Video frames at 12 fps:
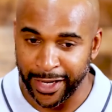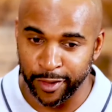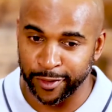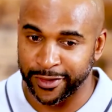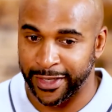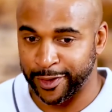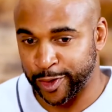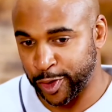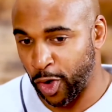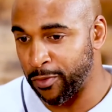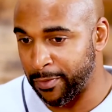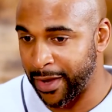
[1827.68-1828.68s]
do you stay
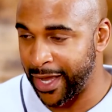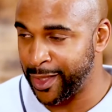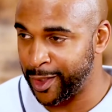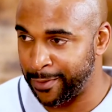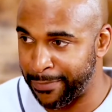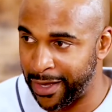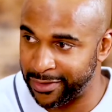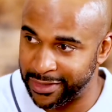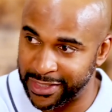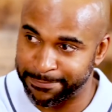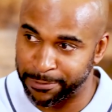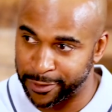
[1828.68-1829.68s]
sober-minded about
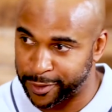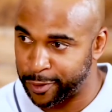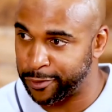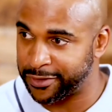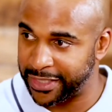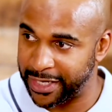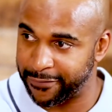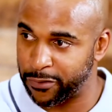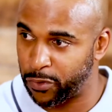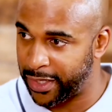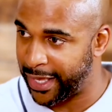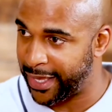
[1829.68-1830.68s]
these pursuits that
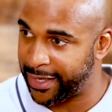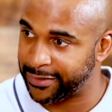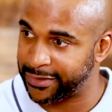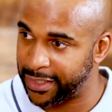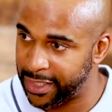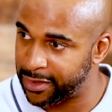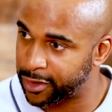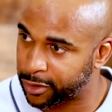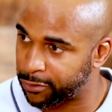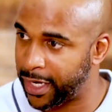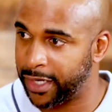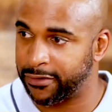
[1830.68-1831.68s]
everyone has in the
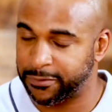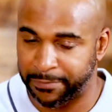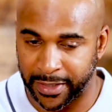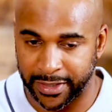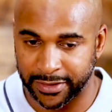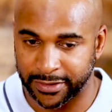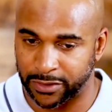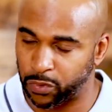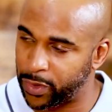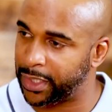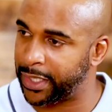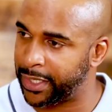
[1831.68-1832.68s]
creative space, as
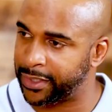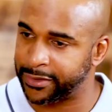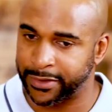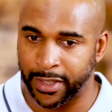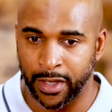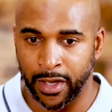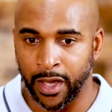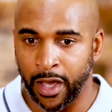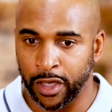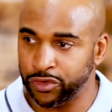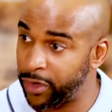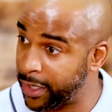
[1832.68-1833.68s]
well as
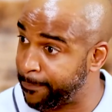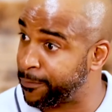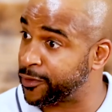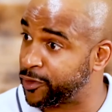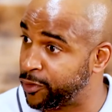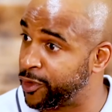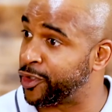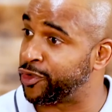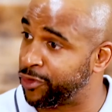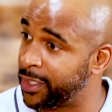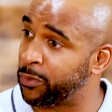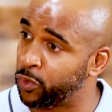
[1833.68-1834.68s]
try to pursue your
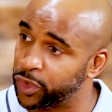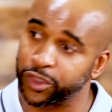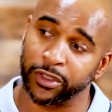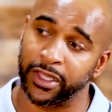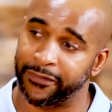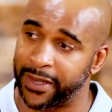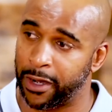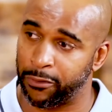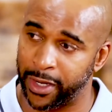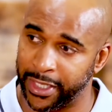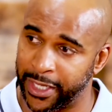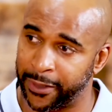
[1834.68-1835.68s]
dream, what you're living out
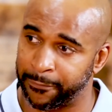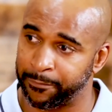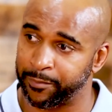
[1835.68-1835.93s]
right now?